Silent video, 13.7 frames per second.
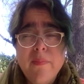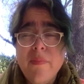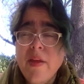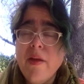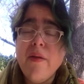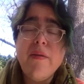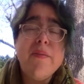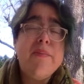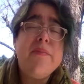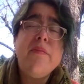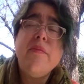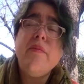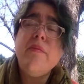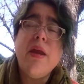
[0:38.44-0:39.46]
Now,
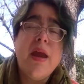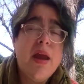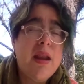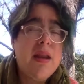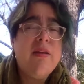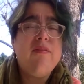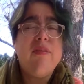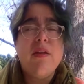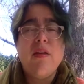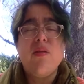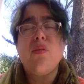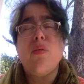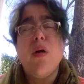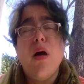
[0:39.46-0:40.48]
any of
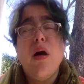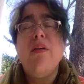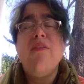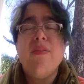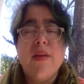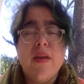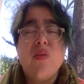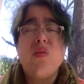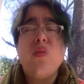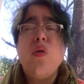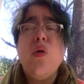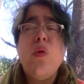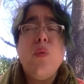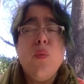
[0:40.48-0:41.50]
these or all of these
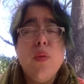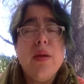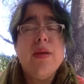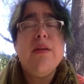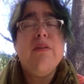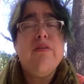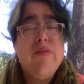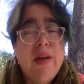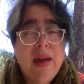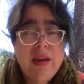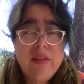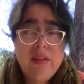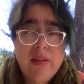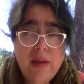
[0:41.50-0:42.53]
really
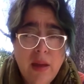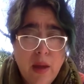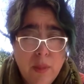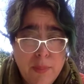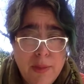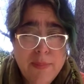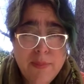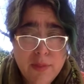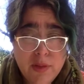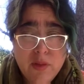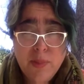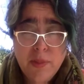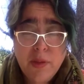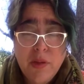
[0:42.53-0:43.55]
affect how people
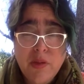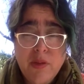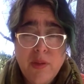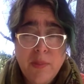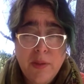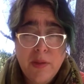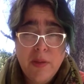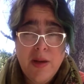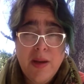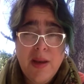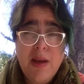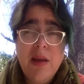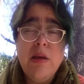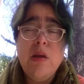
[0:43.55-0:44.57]
experience
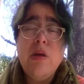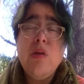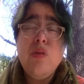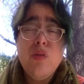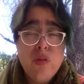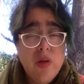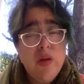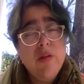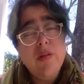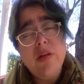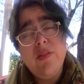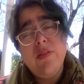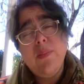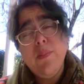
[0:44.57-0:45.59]
community, so
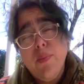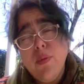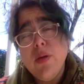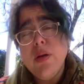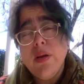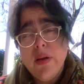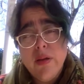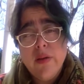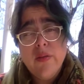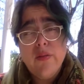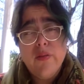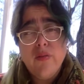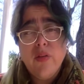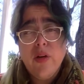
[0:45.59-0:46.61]
it's important
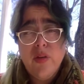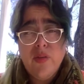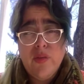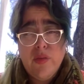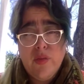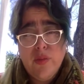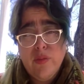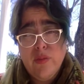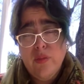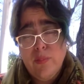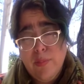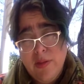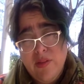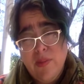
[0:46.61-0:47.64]
for us to
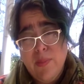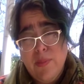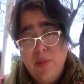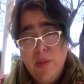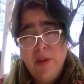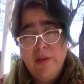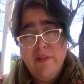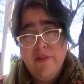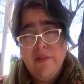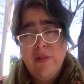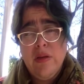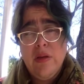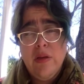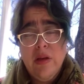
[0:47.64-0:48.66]
be supportive
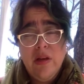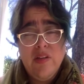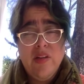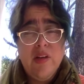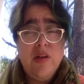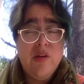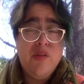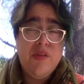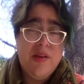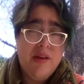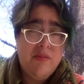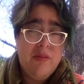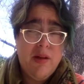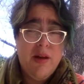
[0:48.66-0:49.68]
and to
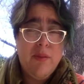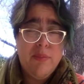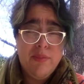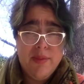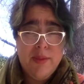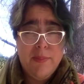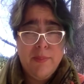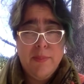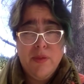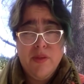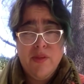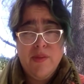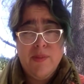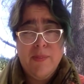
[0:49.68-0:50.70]
understand what helps them
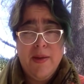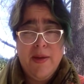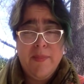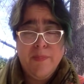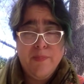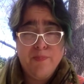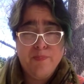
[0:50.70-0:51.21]
participate.